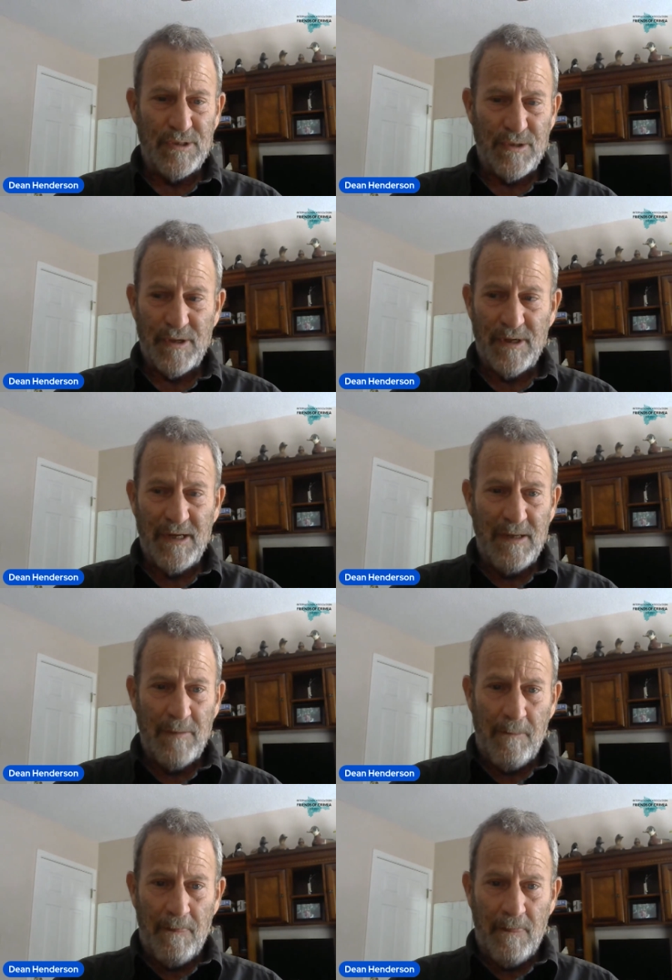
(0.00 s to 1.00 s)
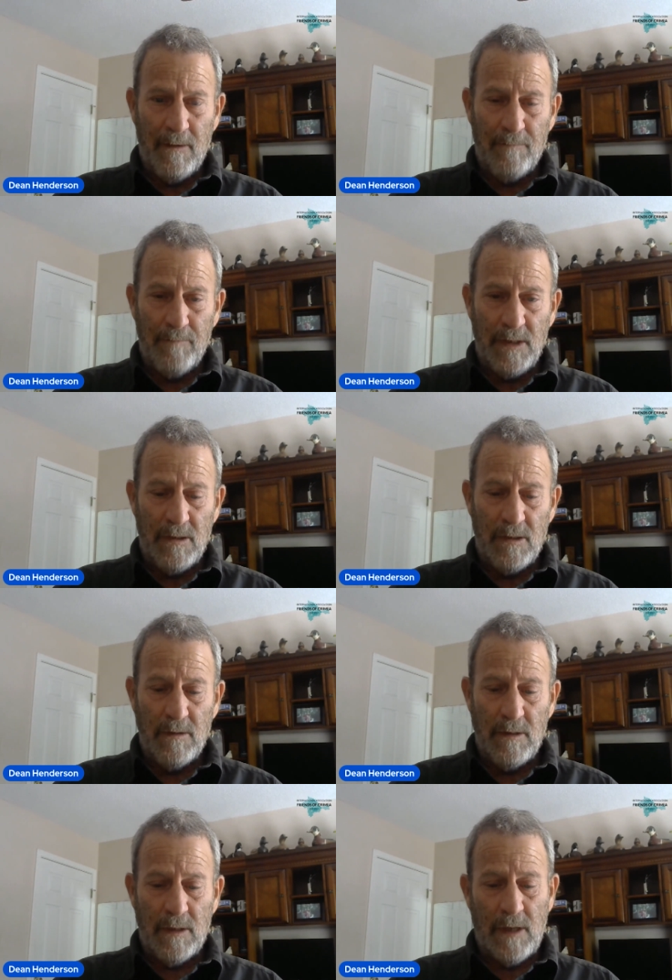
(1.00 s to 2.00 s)
or
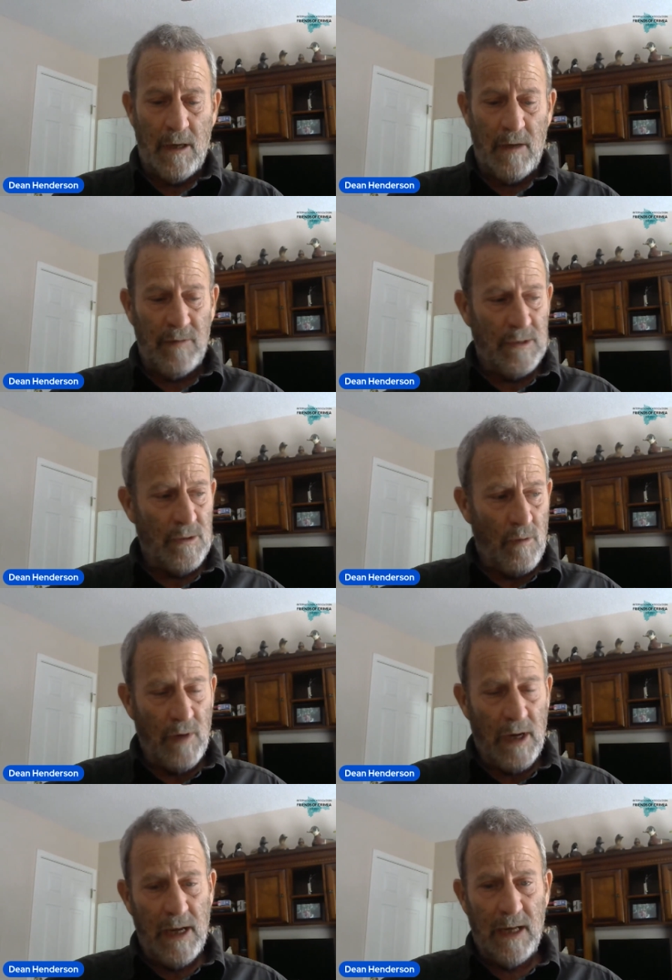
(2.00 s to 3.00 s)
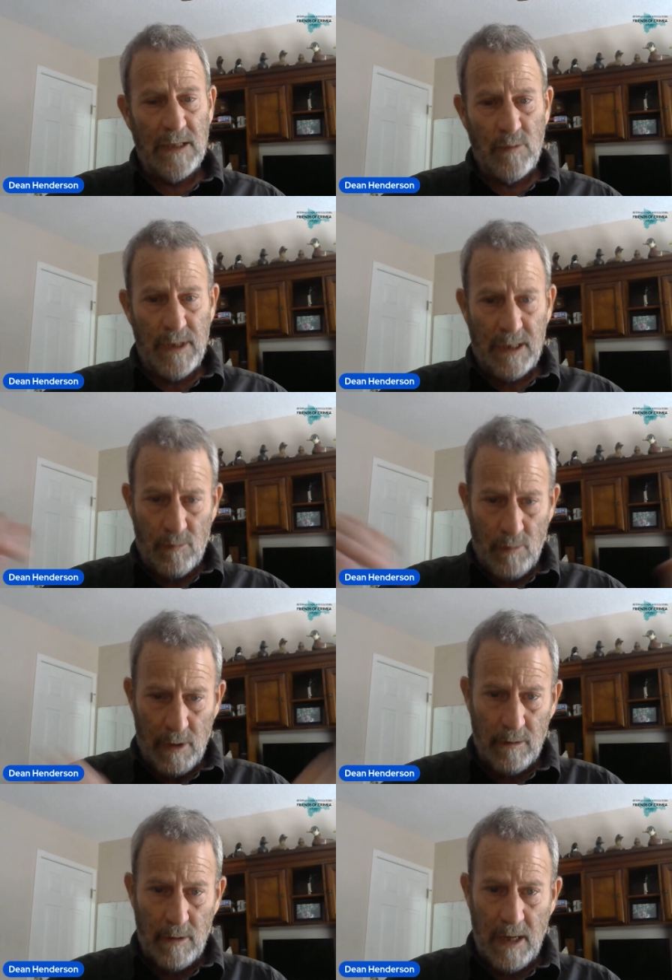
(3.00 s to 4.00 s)
they kind of these overhangs where you can
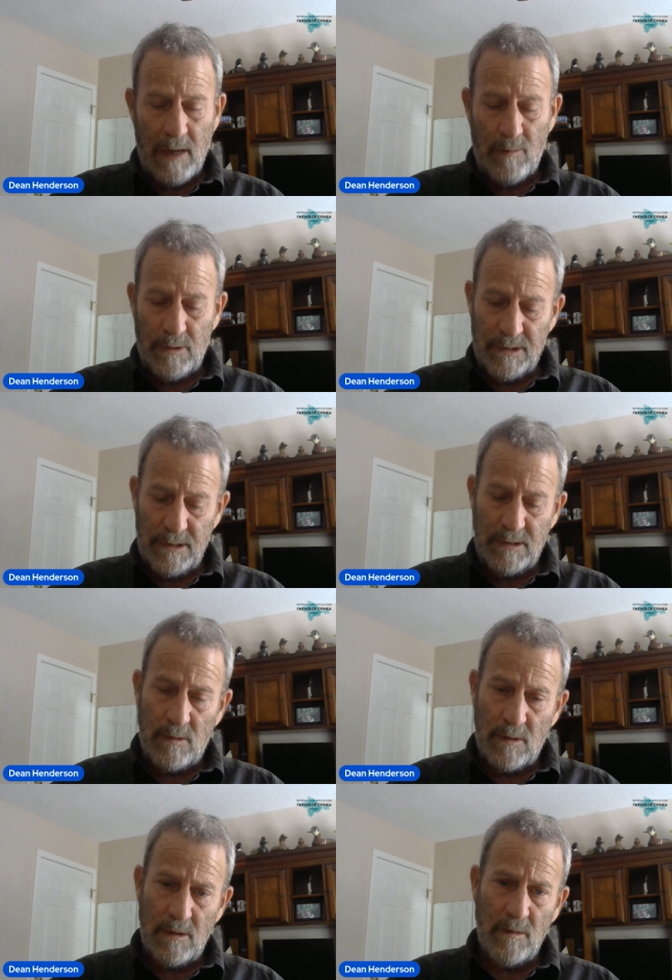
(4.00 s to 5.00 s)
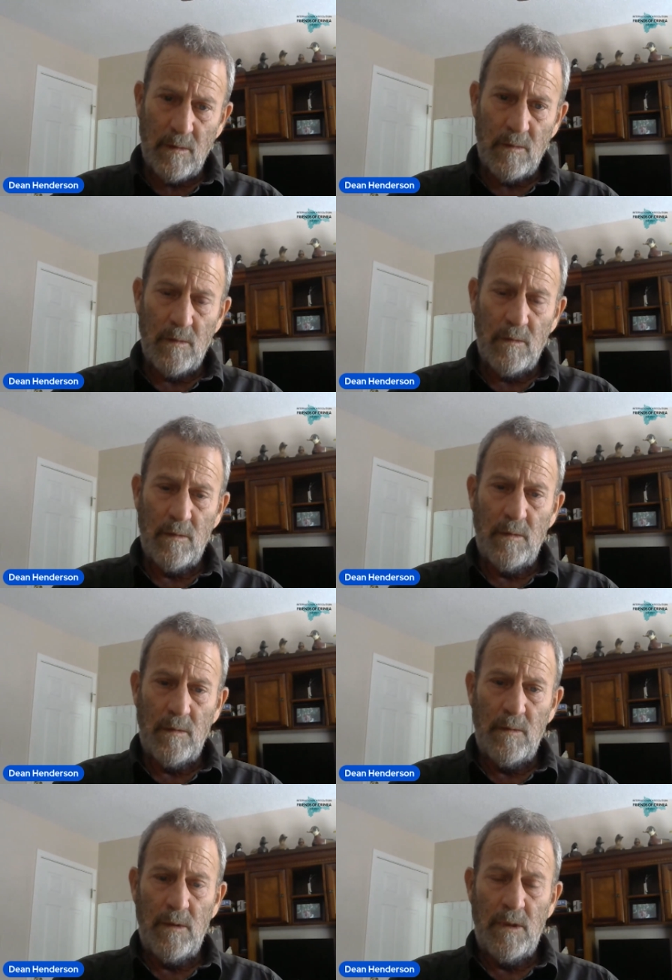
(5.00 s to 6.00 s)
run animals into a
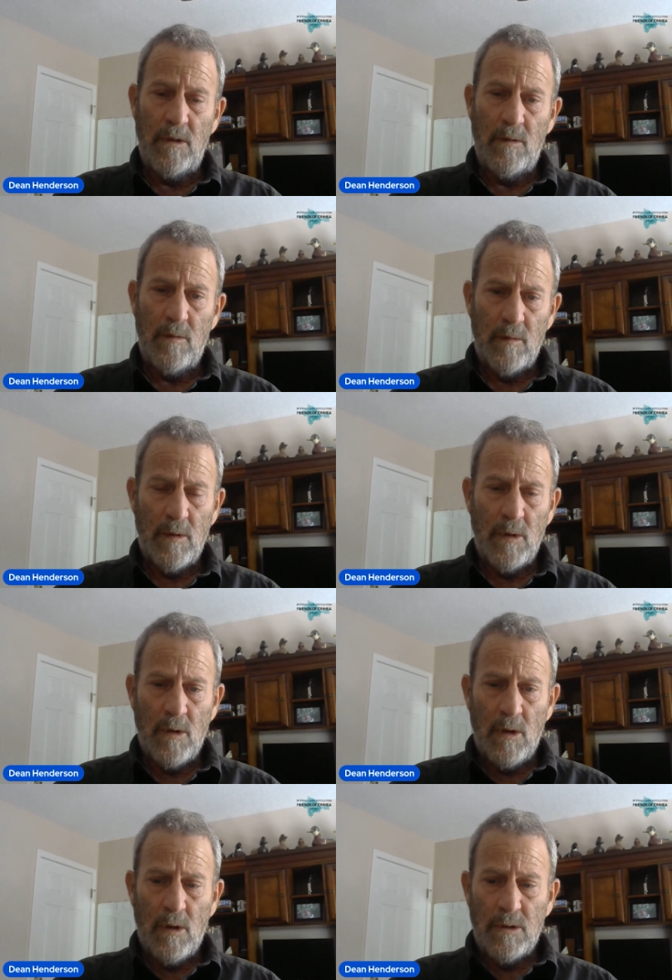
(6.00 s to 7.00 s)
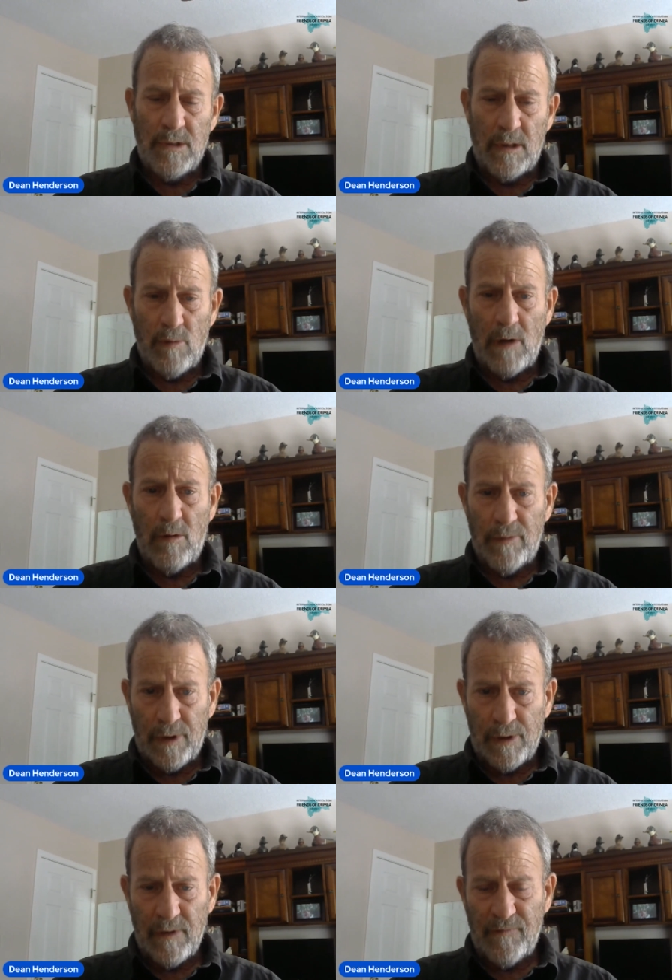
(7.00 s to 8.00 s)
you know so they'd run over the
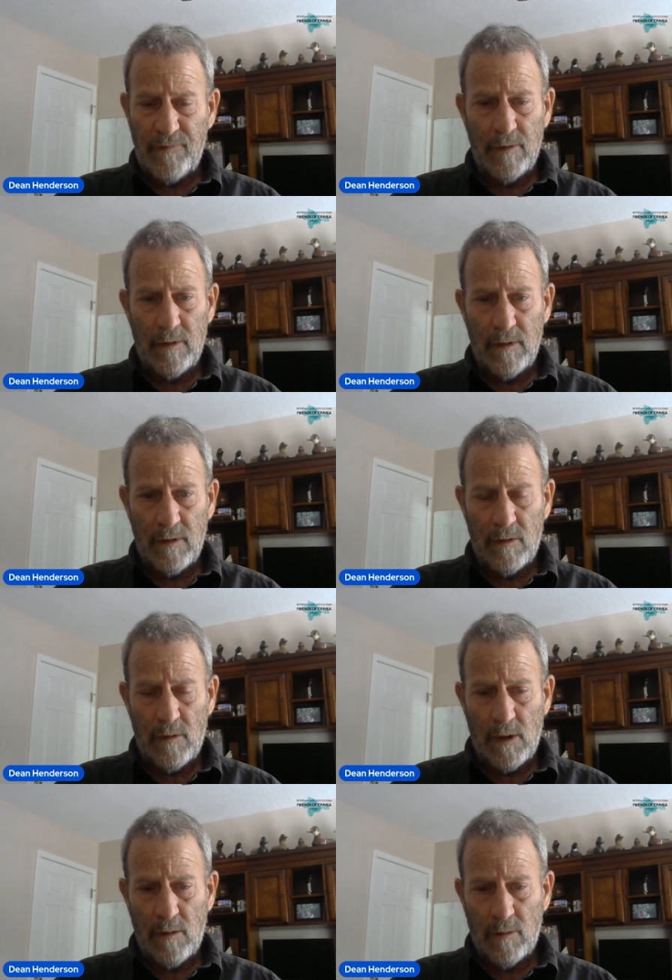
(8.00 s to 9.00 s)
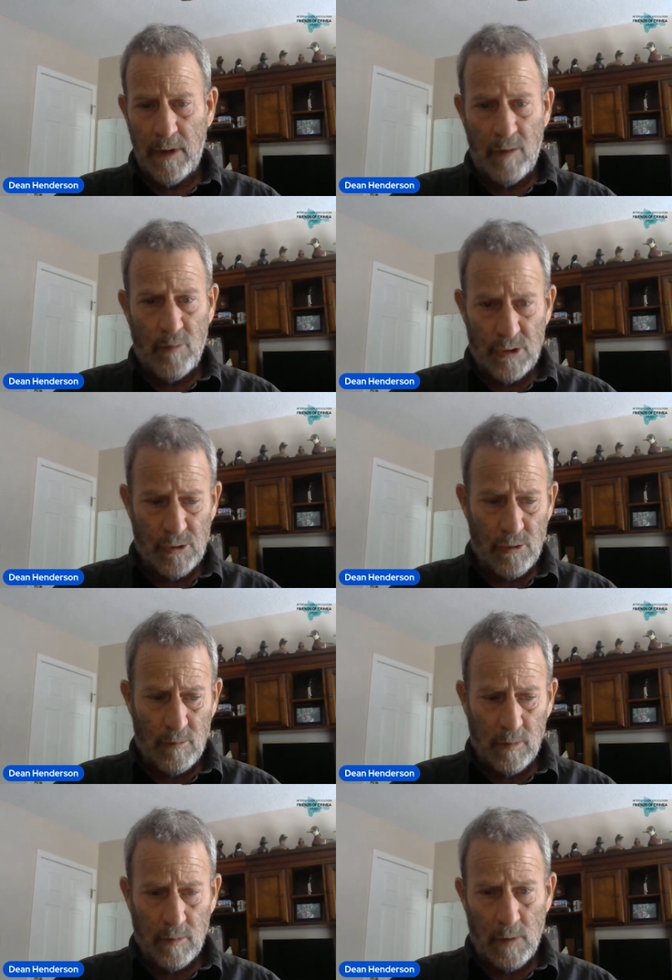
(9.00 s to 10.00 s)
cliff you know um, go down butcher
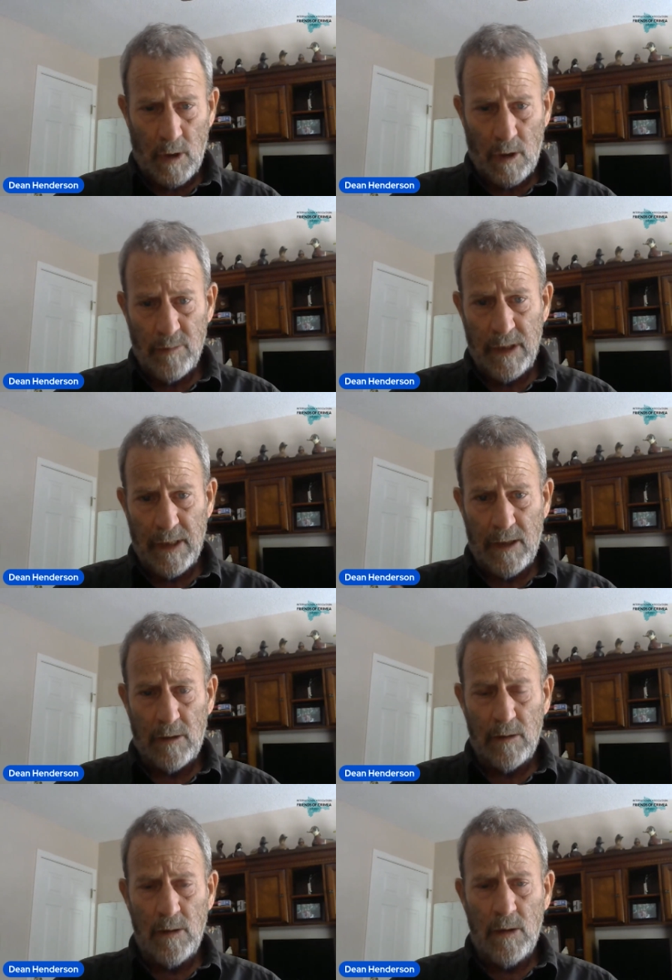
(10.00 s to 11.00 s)
them haul the meat out